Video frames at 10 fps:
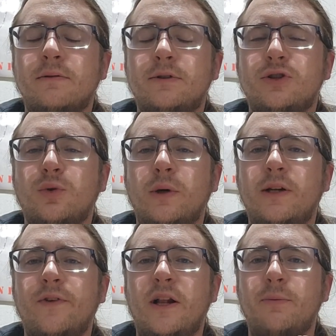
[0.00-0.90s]
story
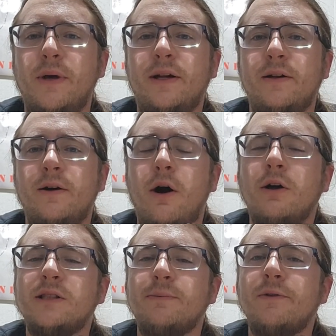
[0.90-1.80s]
development
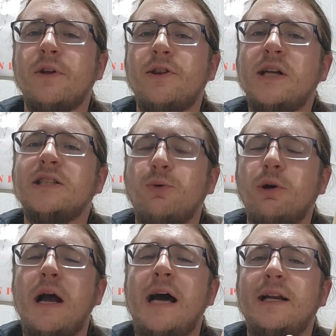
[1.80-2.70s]
are some of the things that
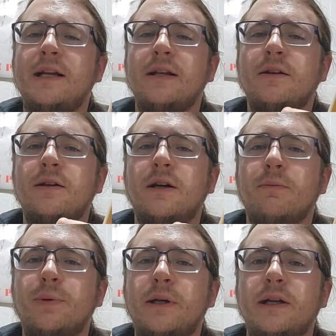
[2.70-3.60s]
were added into the
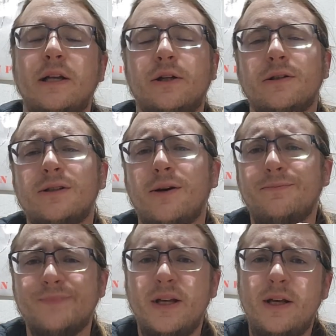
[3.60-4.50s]
complete edition.
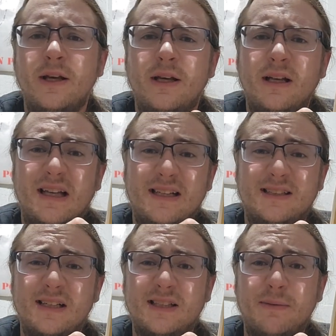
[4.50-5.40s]
So, is
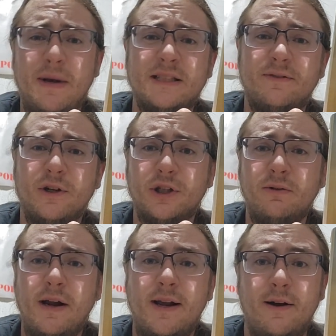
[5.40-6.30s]
this the best version
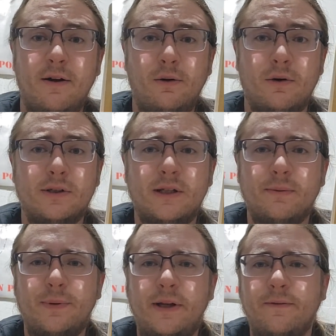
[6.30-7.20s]
right here, or is the
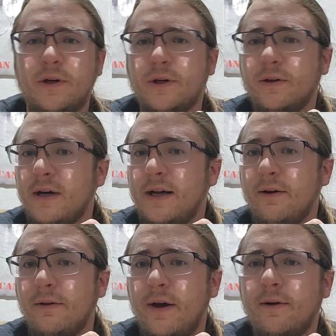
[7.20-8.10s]
complete version? I
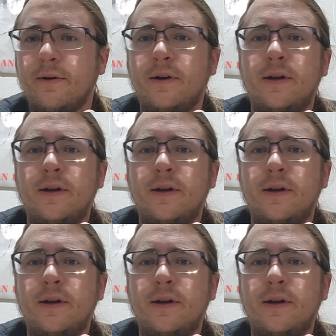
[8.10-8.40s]
don't know.